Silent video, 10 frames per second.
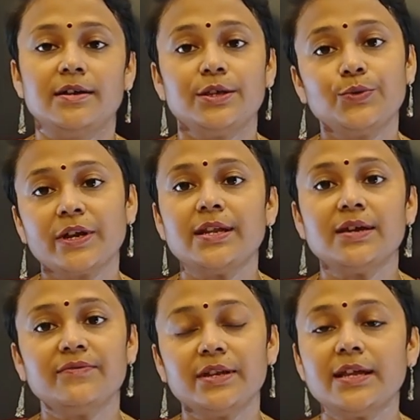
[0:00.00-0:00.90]
you can
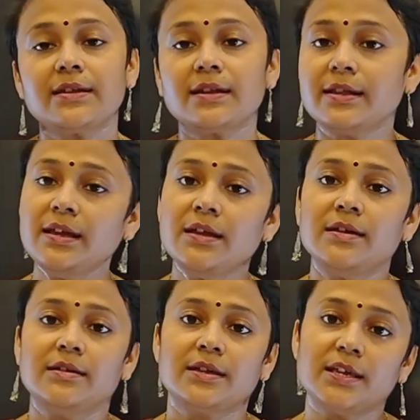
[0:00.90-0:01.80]
definitely
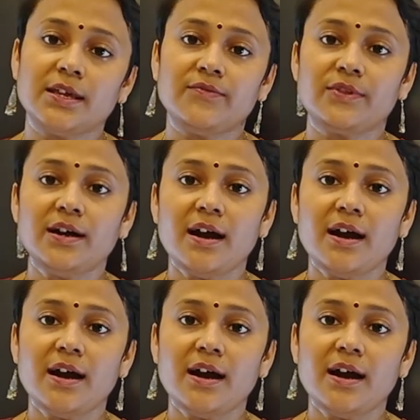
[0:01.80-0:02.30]
give the